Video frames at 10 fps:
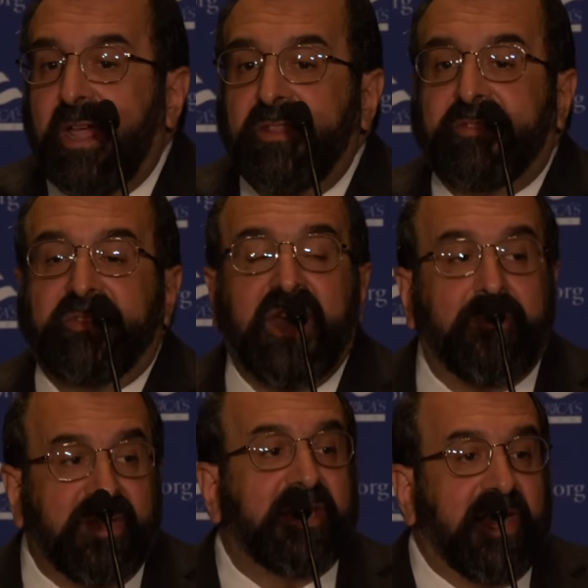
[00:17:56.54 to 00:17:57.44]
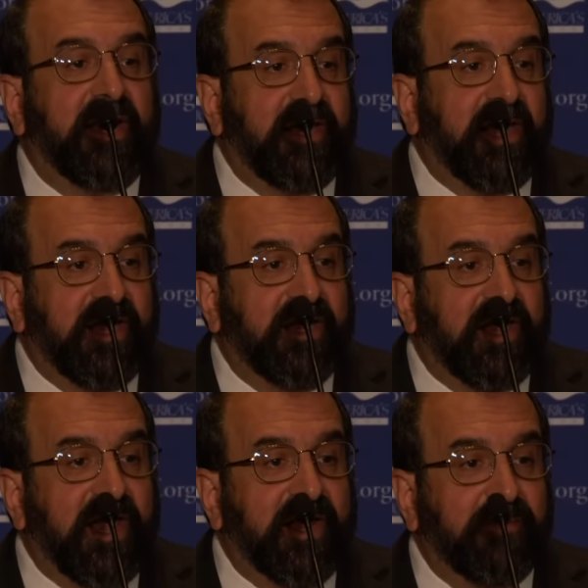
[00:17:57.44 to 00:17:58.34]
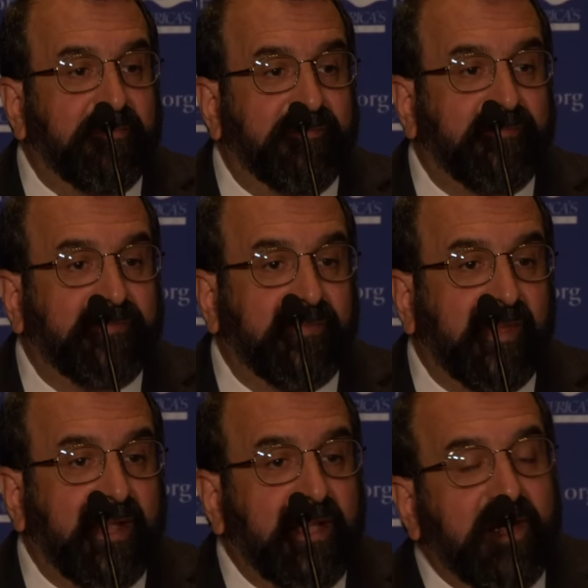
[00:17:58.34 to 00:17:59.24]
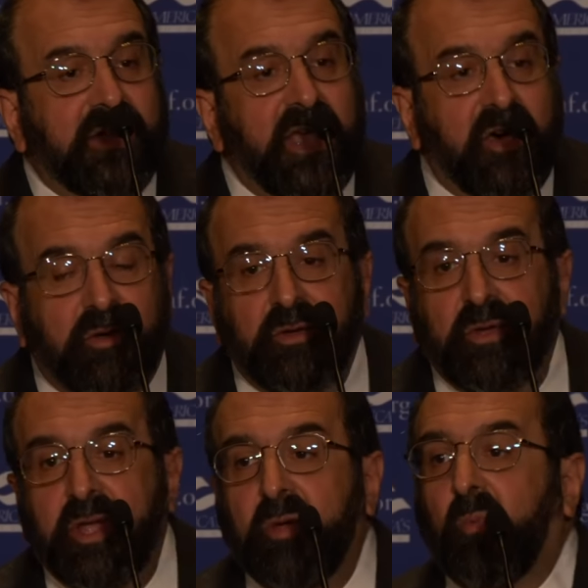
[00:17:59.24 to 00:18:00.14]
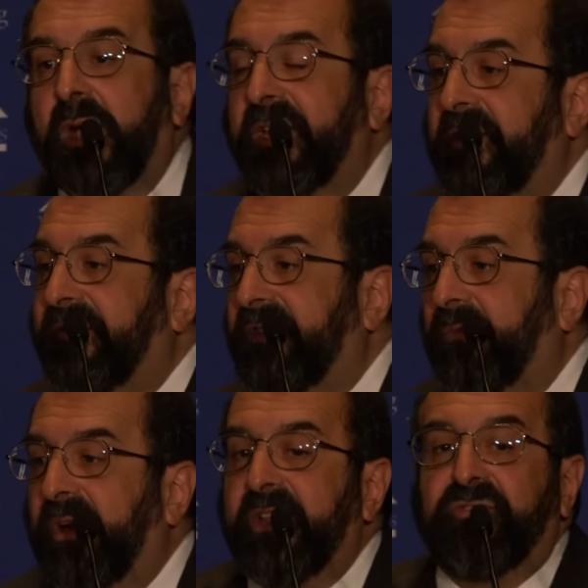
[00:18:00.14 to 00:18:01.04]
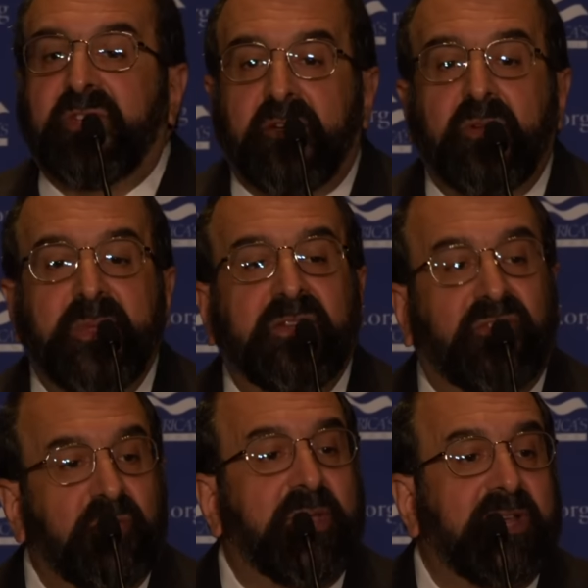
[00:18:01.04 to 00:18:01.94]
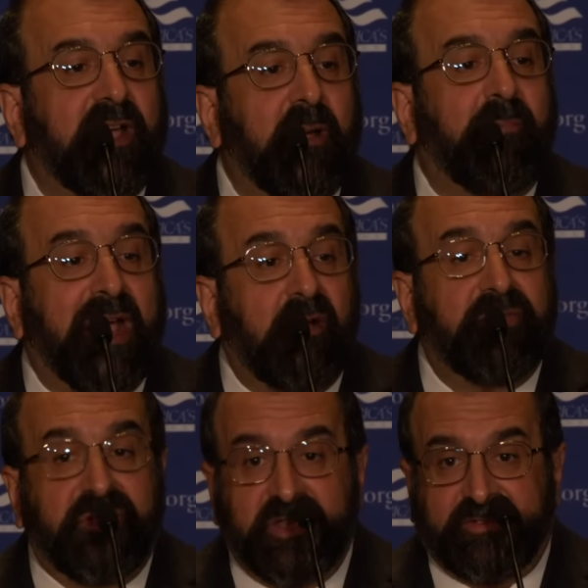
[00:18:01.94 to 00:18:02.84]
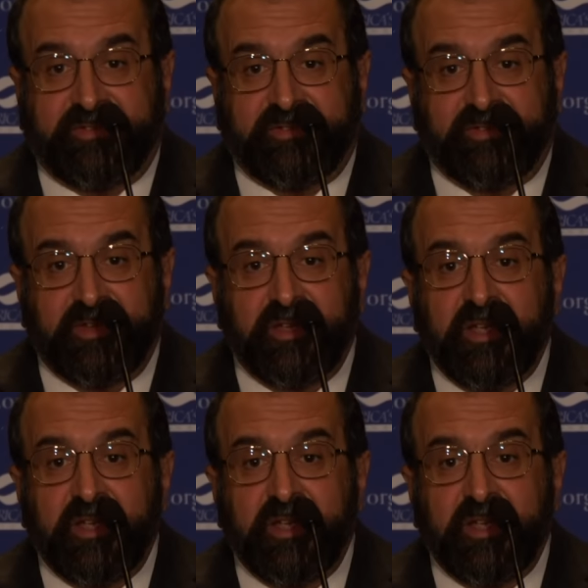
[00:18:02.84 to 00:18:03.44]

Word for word: And this has happened again and again and again. Now, what is the British government doing about this?